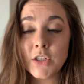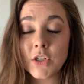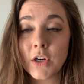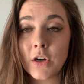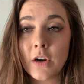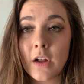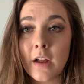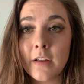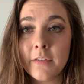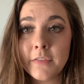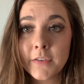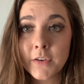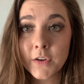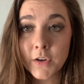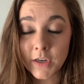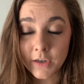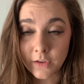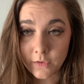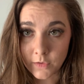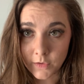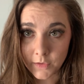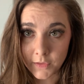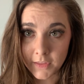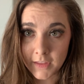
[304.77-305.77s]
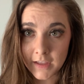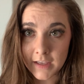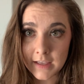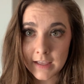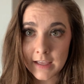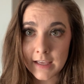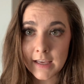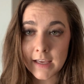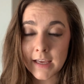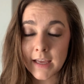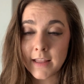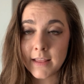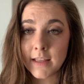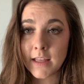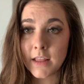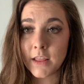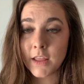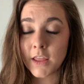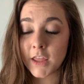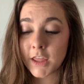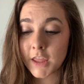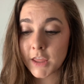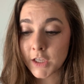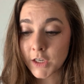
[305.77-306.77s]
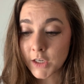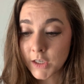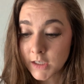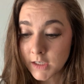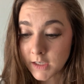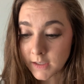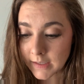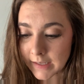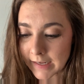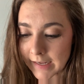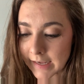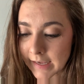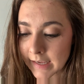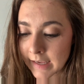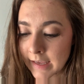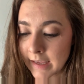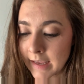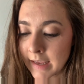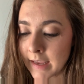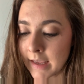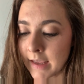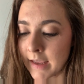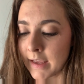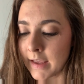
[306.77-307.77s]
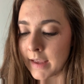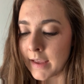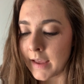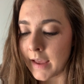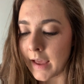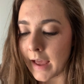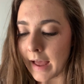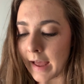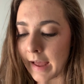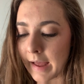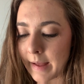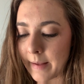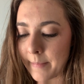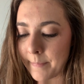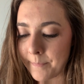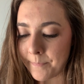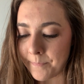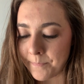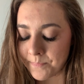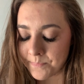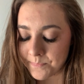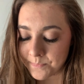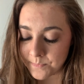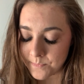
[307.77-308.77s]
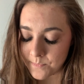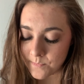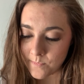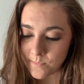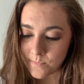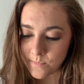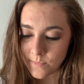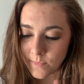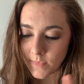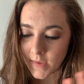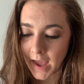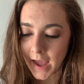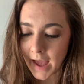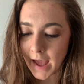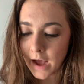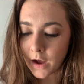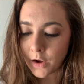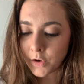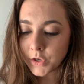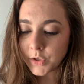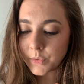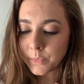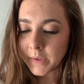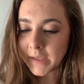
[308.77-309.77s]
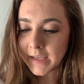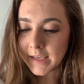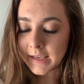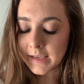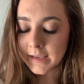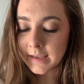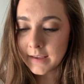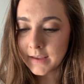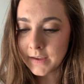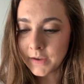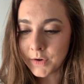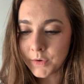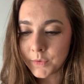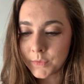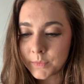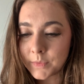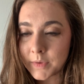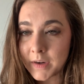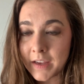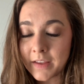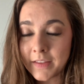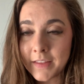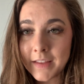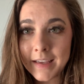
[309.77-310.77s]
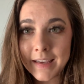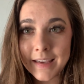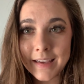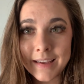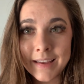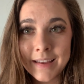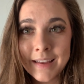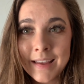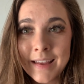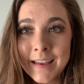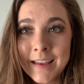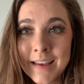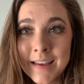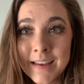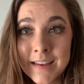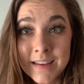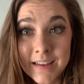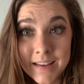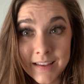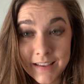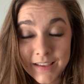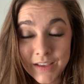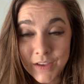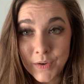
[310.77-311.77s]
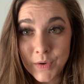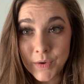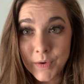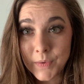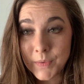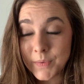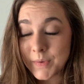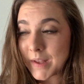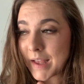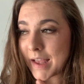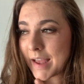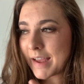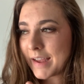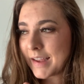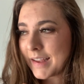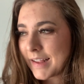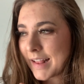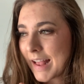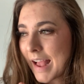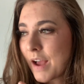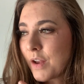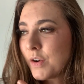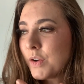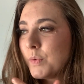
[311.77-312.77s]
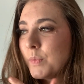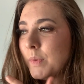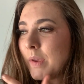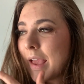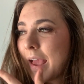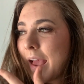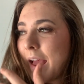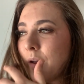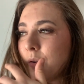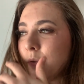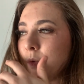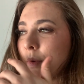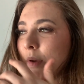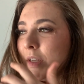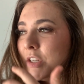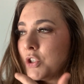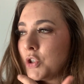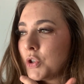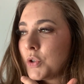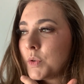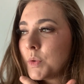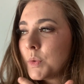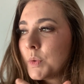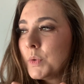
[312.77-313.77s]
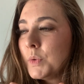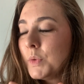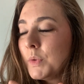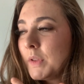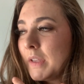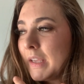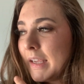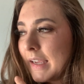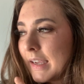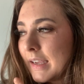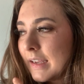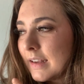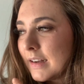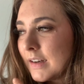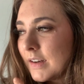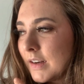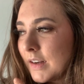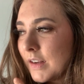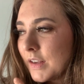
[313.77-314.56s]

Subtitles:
turn off critical thinking. And then thirdly, how do we really, how do we truly